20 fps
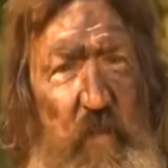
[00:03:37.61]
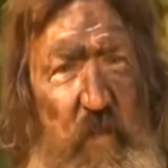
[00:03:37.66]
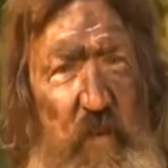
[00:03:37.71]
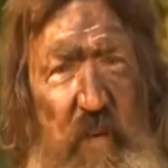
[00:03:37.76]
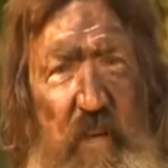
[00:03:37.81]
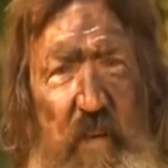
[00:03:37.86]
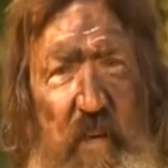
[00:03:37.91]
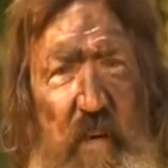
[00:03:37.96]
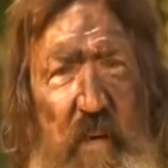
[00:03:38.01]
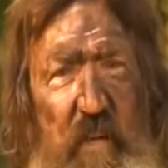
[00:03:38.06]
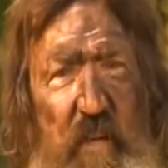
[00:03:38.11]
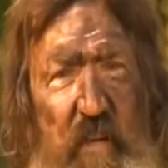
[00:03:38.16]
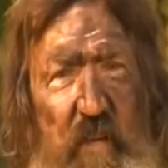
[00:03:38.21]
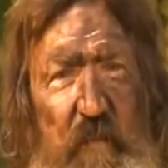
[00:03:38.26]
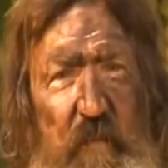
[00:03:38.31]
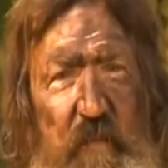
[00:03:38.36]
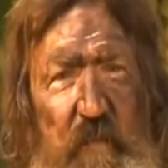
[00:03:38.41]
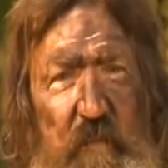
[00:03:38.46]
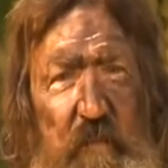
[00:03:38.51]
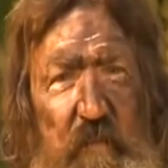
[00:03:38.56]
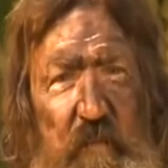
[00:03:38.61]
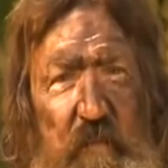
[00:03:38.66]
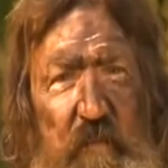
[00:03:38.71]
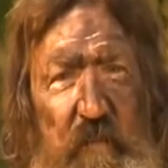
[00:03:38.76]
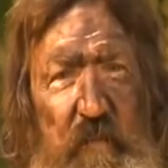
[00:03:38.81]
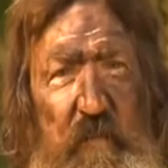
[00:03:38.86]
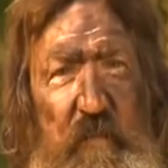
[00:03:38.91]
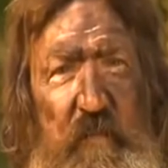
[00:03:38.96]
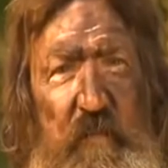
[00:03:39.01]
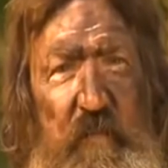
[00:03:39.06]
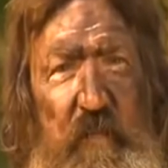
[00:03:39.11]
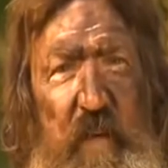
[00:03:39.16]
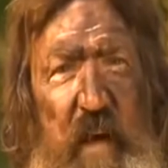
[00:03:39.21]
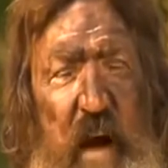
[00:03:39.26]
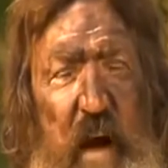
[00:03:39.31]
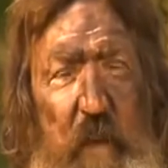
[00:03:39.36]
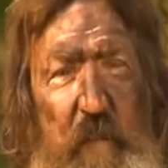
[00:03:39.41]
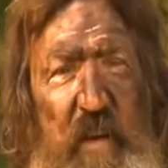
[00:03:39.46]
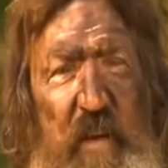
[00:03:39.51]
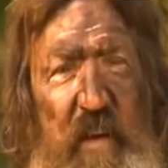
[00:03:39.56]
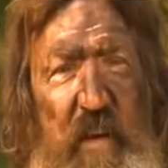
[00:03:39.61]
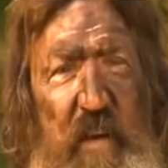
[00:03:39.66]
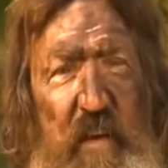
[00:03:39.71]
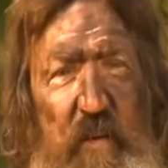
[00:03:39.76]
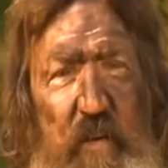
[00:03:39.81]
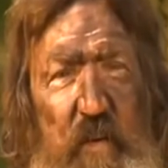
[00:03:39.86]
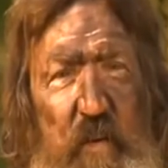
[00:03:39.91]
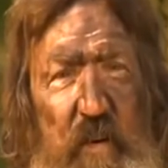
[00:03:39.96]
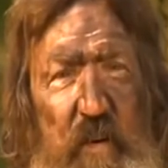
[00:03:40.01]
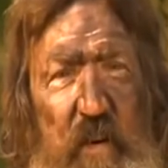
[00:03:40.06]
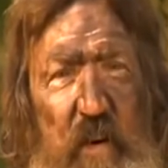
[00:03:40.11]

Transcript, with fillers: one or the other. I'm leaning toward